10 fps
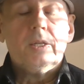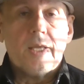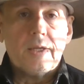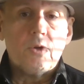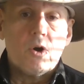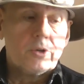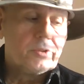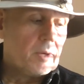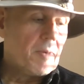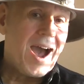Then you ask
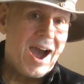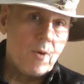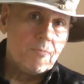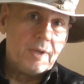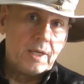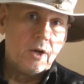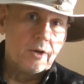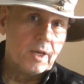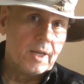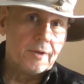them how big
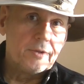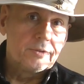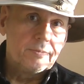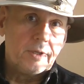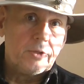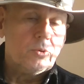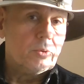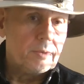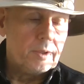are the letters, and you